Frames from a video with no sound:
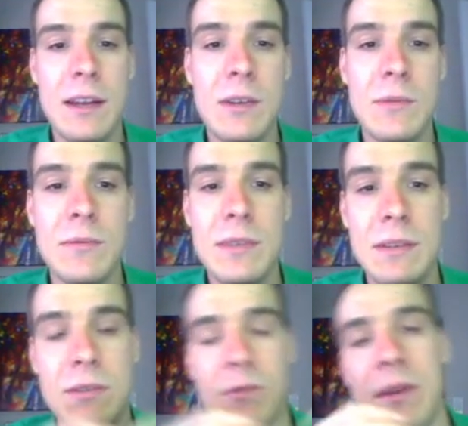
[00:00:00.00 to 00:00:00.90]
I know,
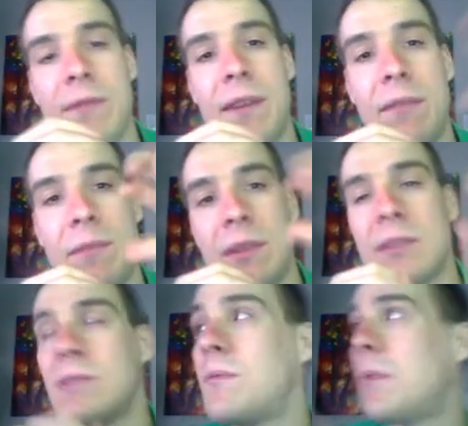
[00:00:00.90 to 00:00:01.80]
25
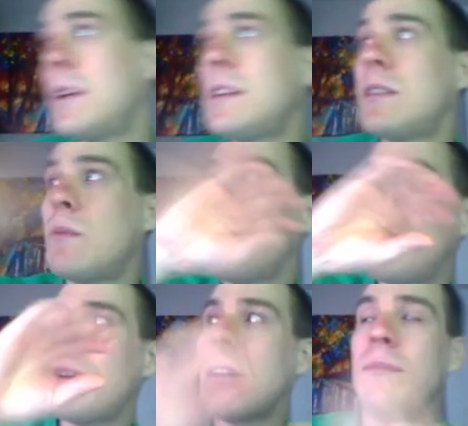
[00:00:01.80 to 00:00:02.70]
mils of one and
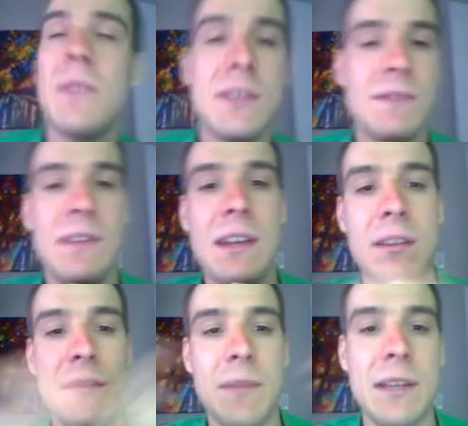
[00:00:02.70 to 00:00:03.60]
25 mils of the
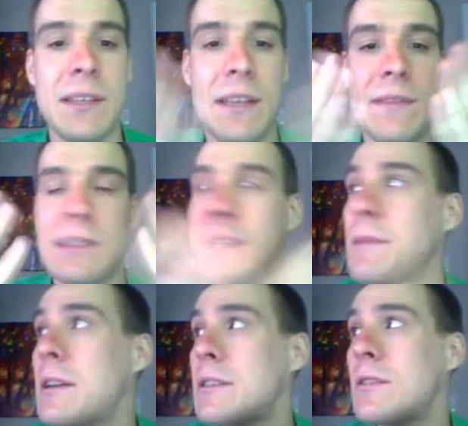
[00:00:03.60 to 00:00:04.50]
other, because they have the
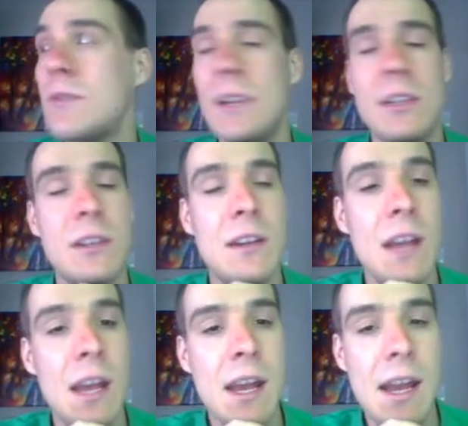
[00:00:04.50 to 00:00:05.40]
same concentration,
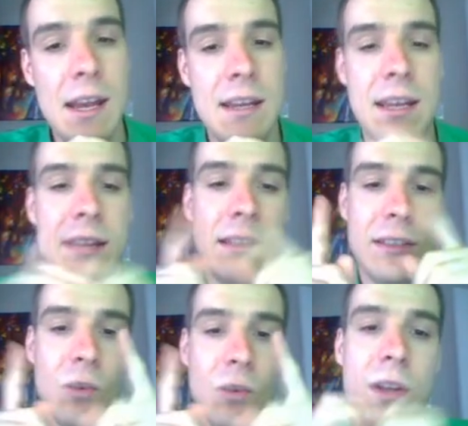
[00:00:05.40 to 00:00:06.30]
and
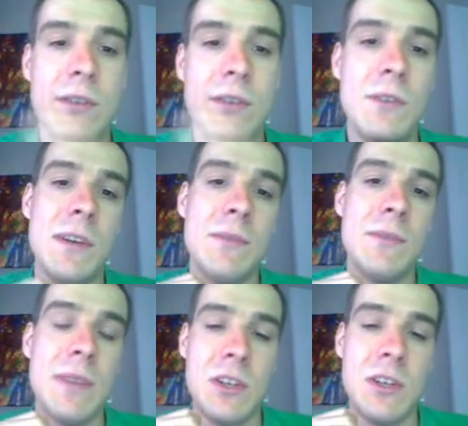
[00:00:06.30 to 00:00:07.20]
it's a 1-to-1
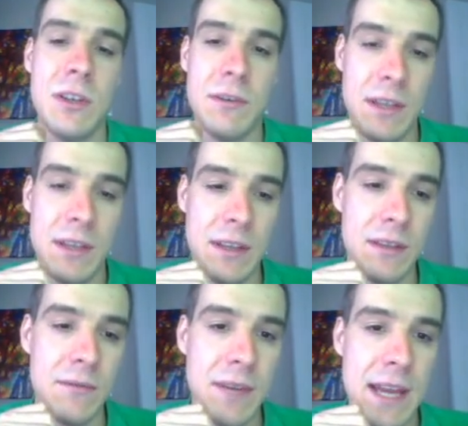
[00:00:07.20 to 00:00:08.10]
ratio in
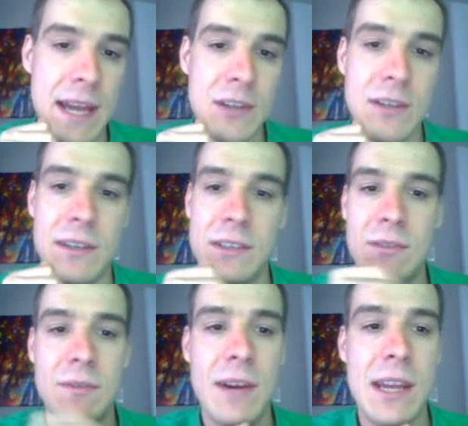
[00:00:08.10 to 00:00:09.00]
the reaction. It's
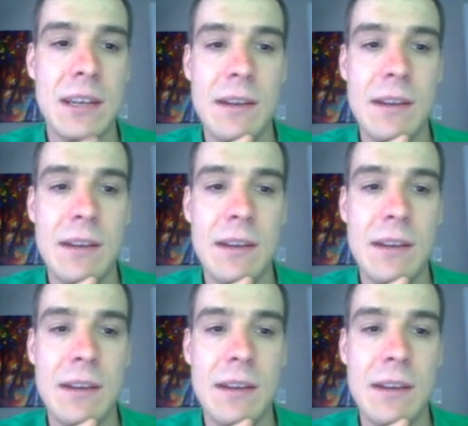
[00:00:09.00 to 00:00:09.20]
great.